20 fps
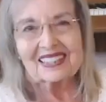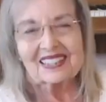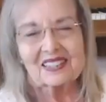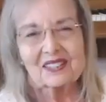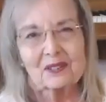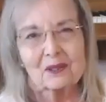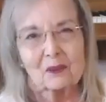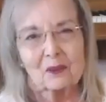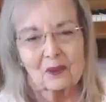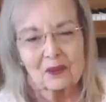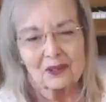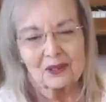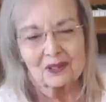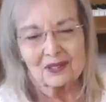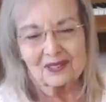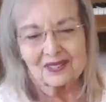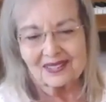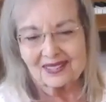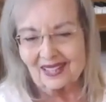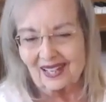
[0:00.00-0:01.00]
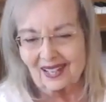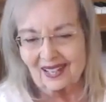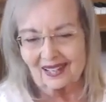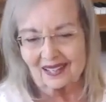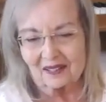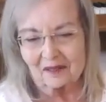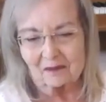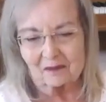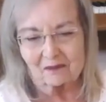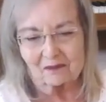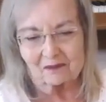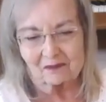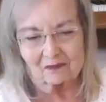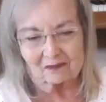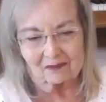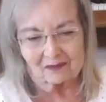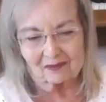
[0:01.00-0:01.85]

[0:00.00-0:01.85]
Squirrels um,